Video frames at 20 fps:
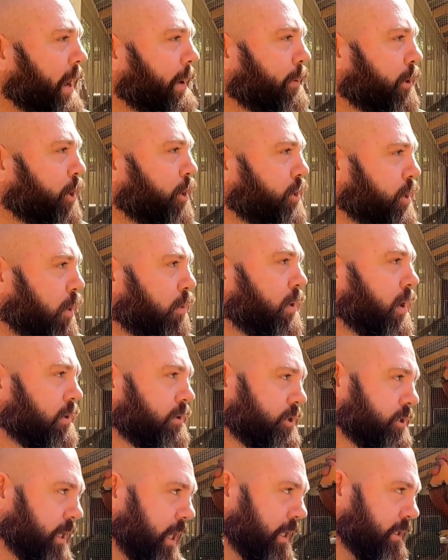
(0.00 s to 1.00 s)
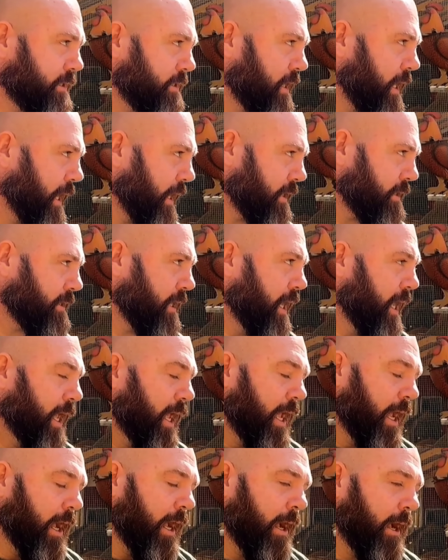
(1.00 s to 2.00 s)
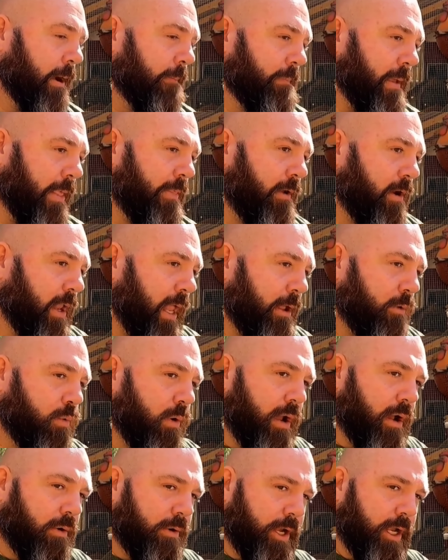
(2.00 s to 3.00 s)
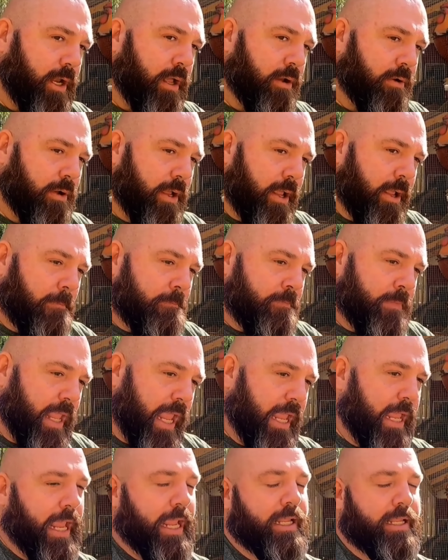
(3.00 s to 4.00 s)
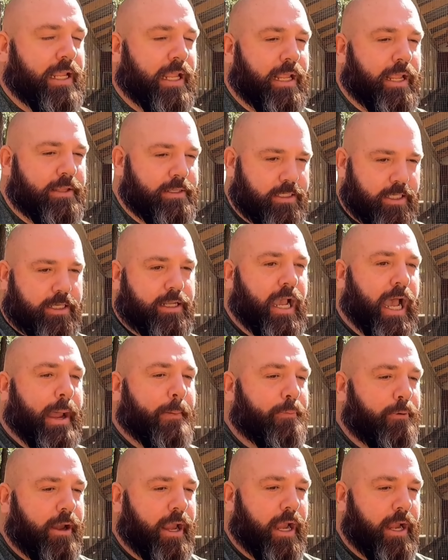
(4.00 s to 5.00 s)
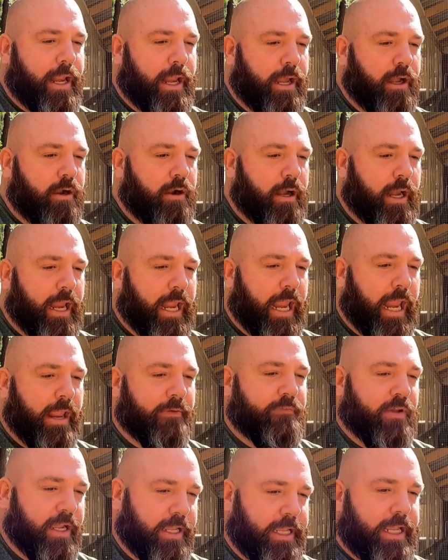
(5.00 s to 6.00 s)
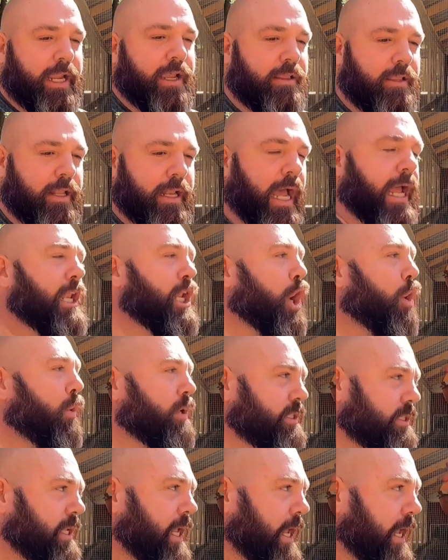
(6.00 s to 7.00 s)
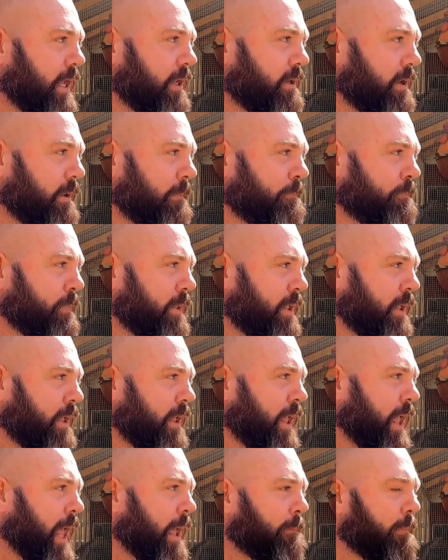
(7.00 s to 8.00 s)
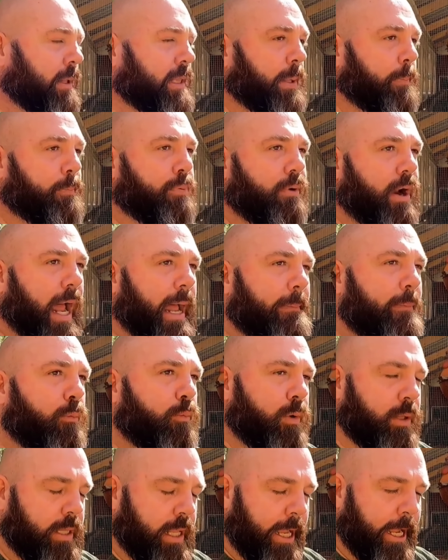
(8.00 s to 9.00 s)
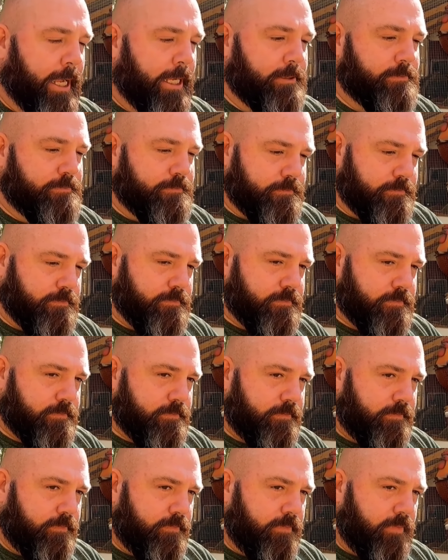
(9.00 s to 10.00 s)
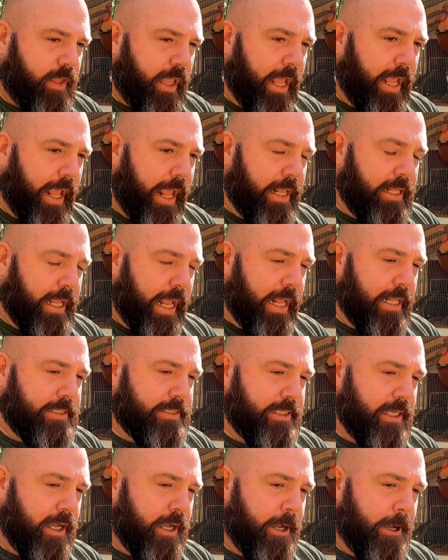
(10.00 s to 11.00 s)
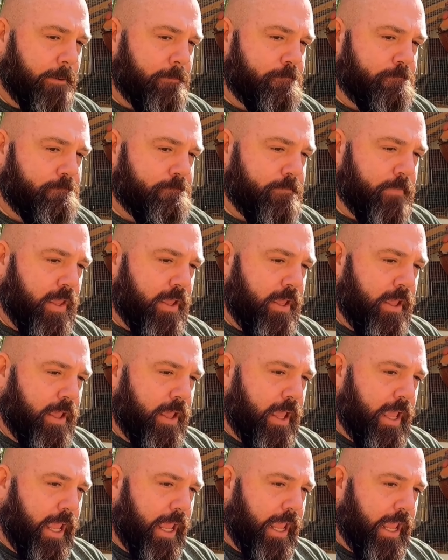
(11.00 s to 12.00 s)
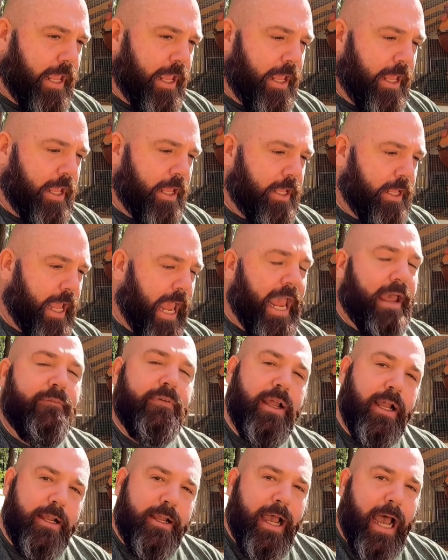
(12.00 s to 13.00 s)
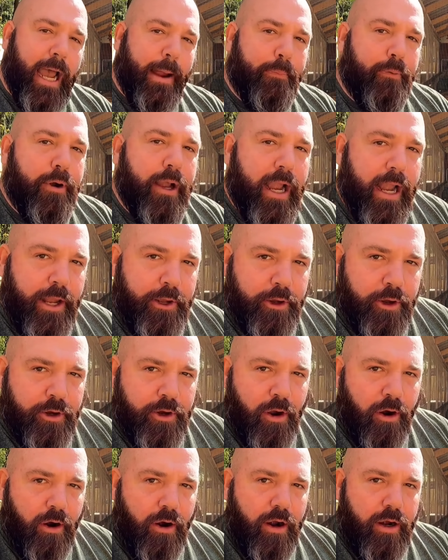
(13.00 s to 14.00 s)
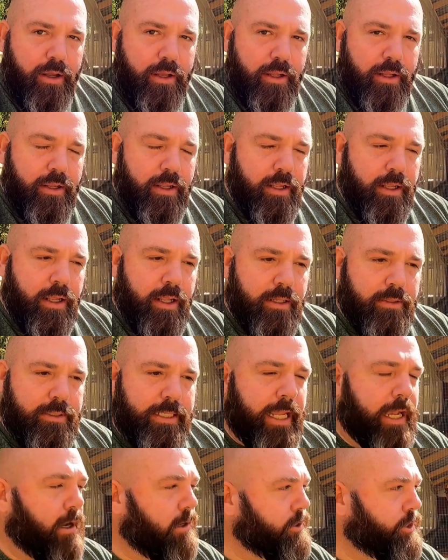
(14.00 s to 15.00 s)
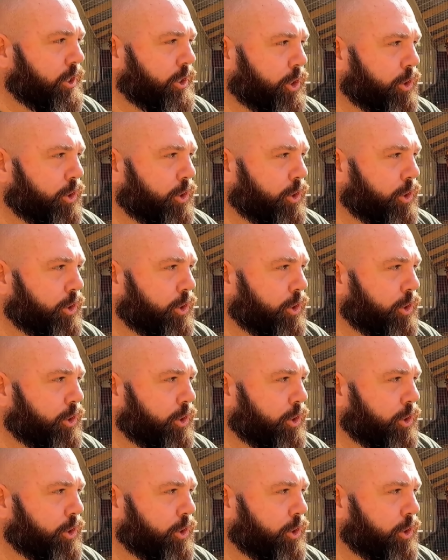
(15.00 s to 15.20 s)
people who don't understand snakes. And they're like, well, you know, is the copperhead here? If I kill it, I know it's dead. But the problem with that, it's having a copperhead in your yard tells